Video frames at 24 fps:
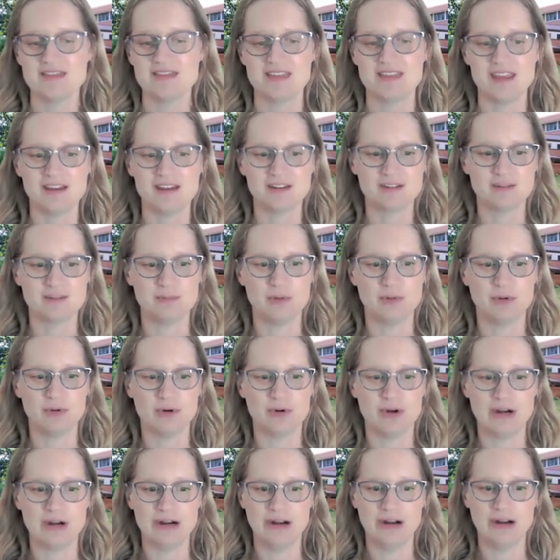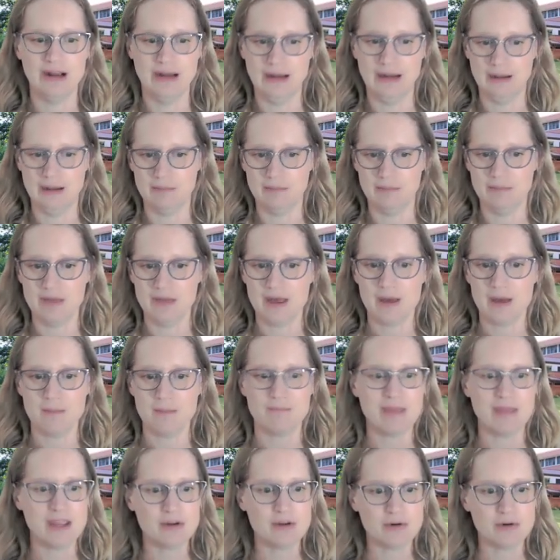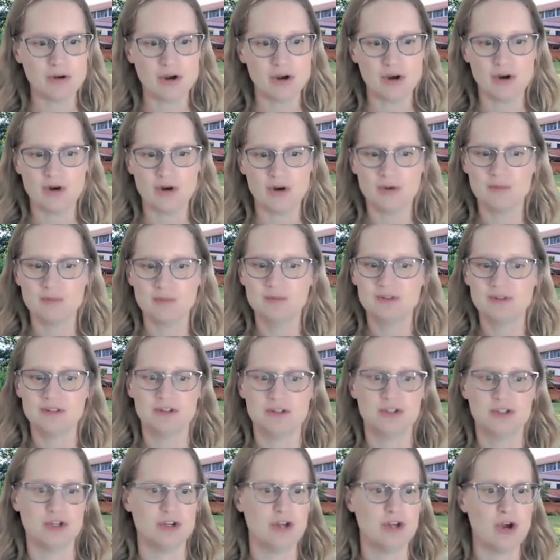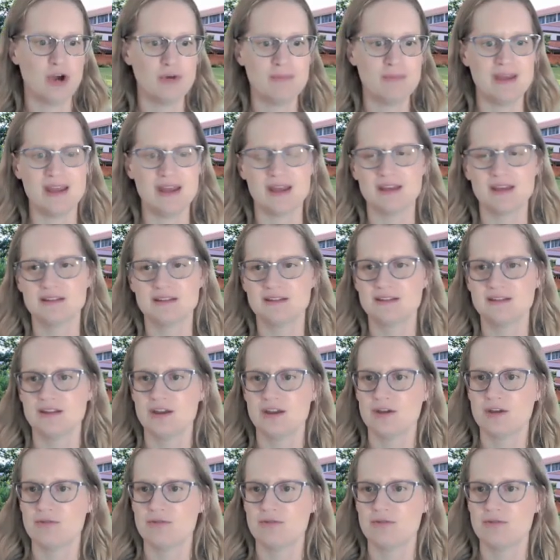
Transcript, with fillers: They explore microbes, genomics,